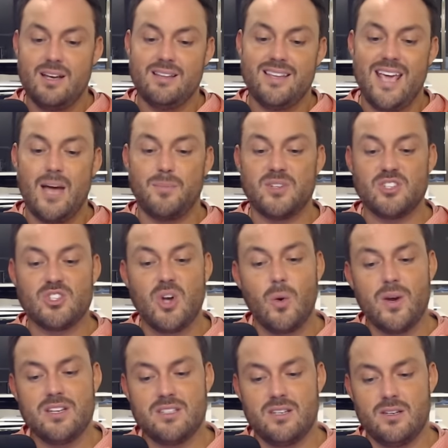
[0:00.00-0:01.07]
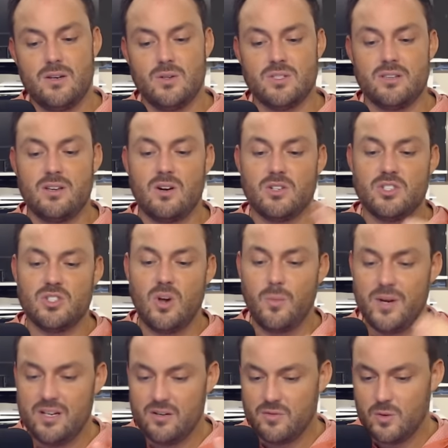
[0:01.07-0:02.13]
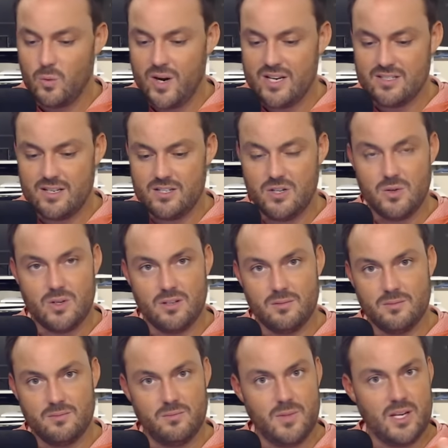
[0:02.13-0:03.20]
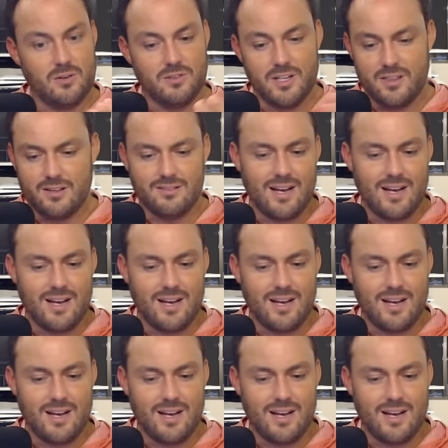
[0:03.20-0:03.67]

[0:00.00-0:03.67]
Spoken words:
The app is so easy to use that there are so many different ways that you can be with it,